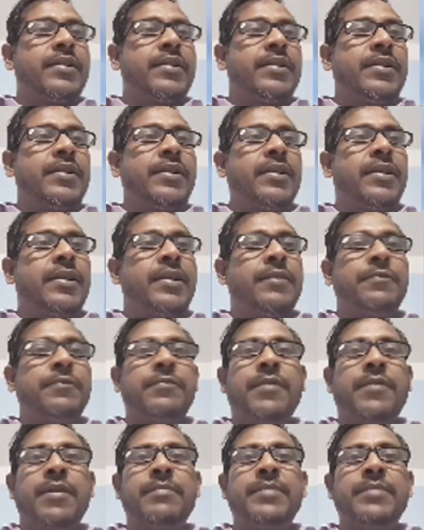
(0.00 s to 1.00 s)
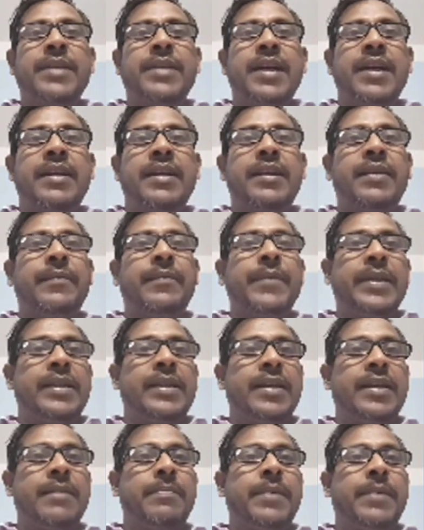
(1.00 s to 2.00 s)
from the
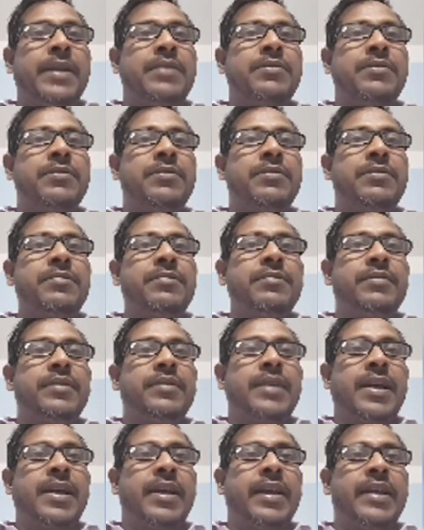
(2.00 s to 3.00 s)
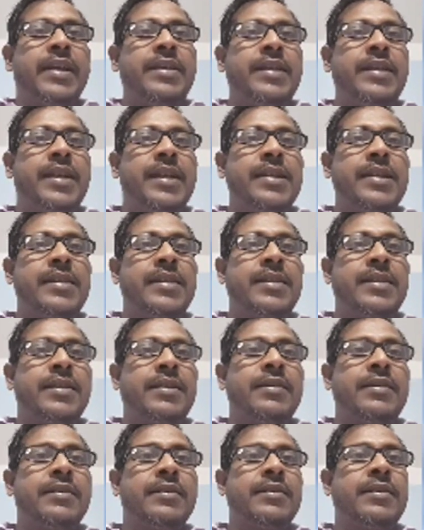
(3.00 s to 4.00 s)
Tibetan plateau. The range has
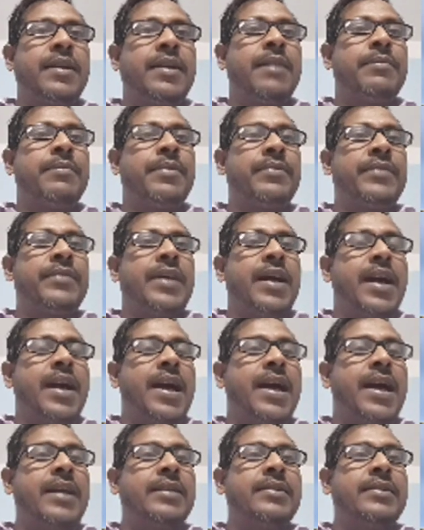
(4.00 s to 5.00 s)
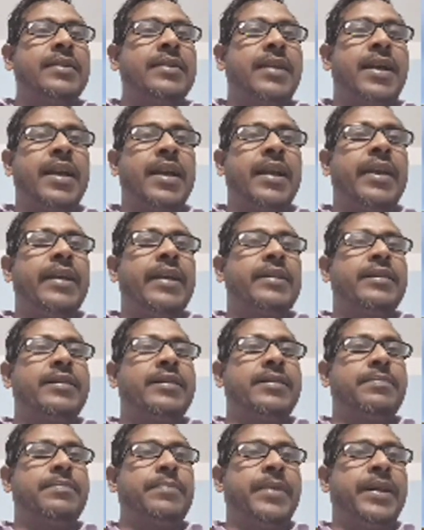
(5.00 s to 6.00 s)
some of the Earth's highest
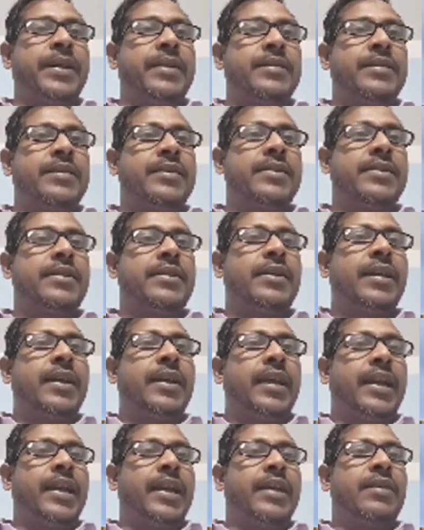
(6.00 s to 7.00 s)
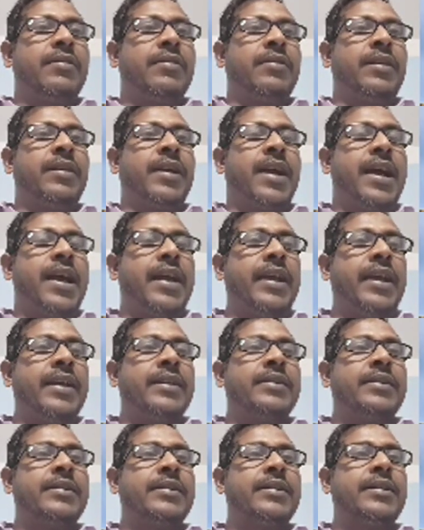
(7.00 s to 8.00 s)
peaks, including
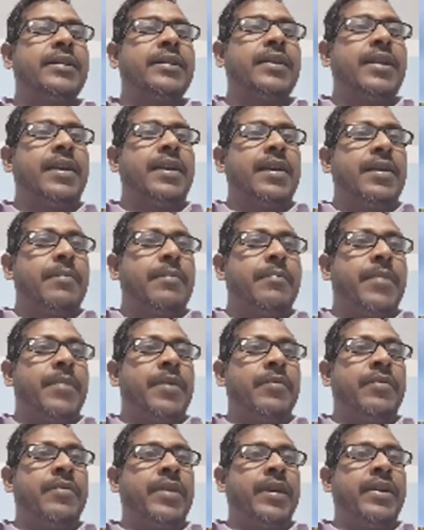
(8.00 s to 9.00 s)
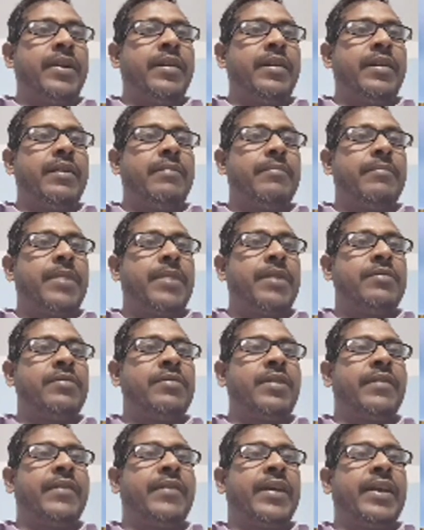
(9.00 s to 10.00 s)
highest mountain Mount
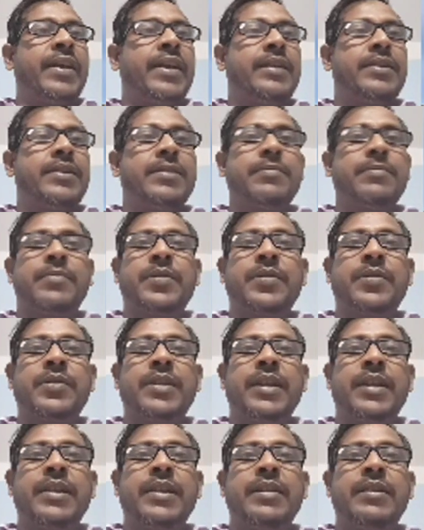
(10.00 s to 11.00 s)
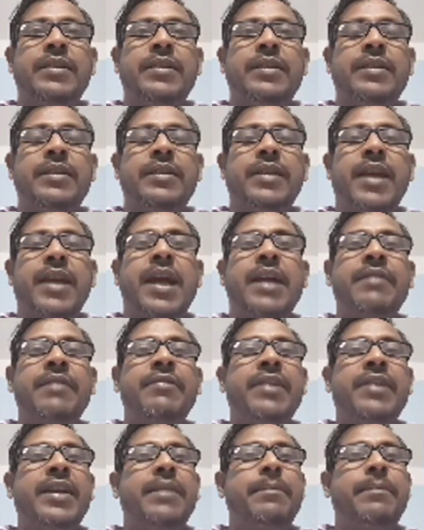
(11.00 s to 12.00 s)
Everest. More than
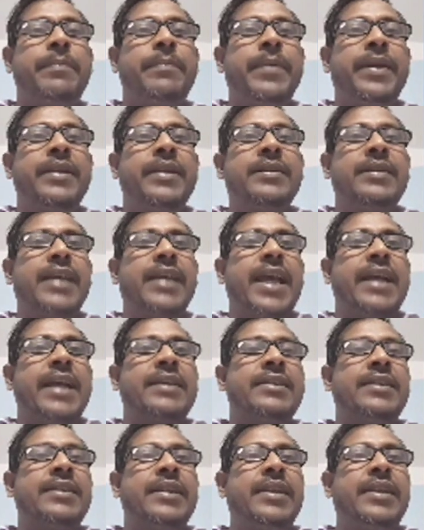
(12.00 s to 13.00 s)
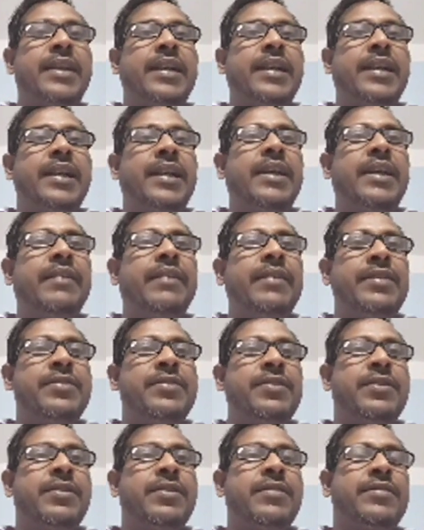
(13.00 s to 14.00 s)
100 peaks exceeding elevation of